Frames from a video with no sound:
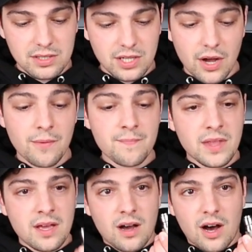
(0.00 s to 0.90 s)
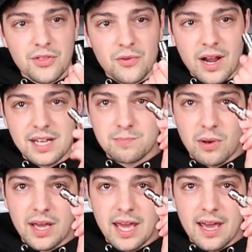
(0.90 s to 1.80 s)
So our 3/8
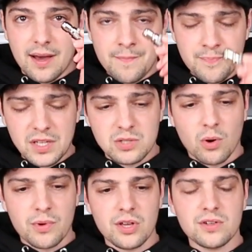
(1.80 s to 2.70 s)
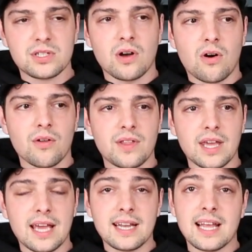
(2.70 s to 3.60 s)
plug here is what we use on
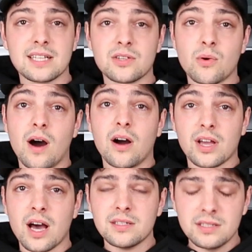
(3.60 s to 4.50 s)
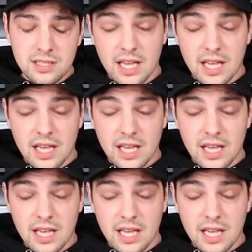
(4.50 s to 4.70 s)
the inlet to our guns,